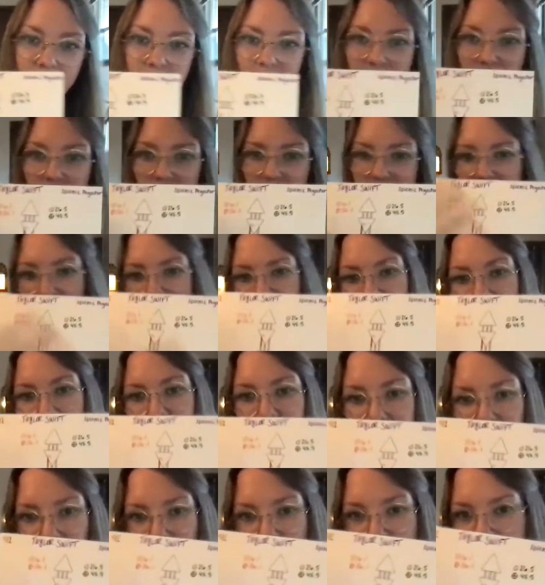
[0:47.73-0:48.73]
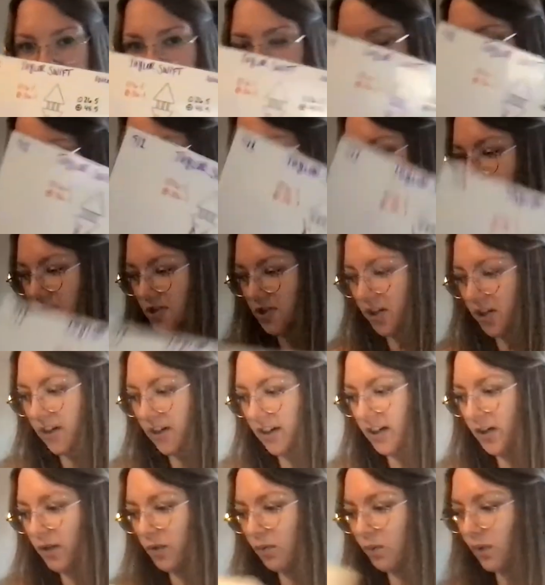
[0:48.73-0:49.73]
and I filled out Taylor's
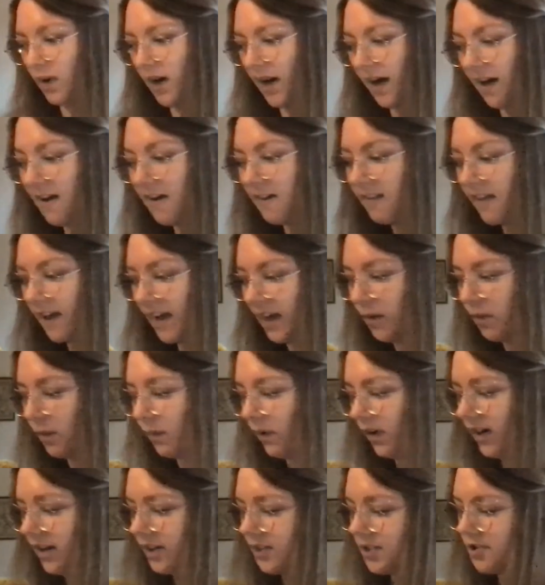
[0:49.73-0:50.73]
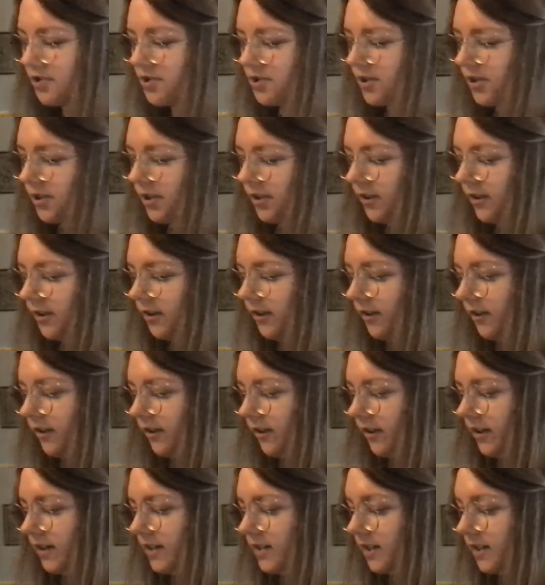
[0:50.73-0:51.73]
chart while I watched
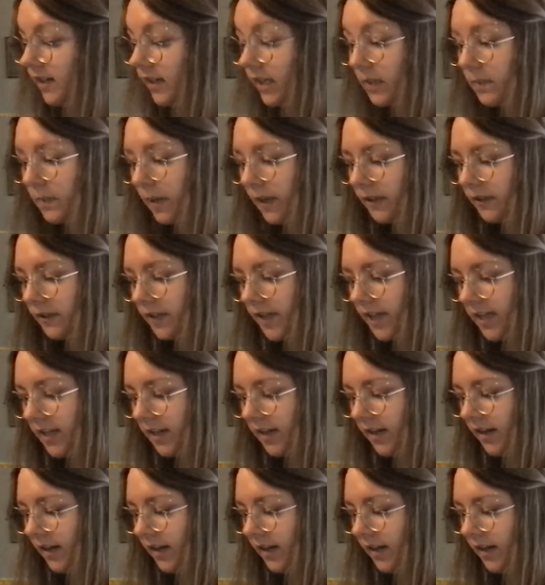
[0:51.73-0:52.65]
her documentary.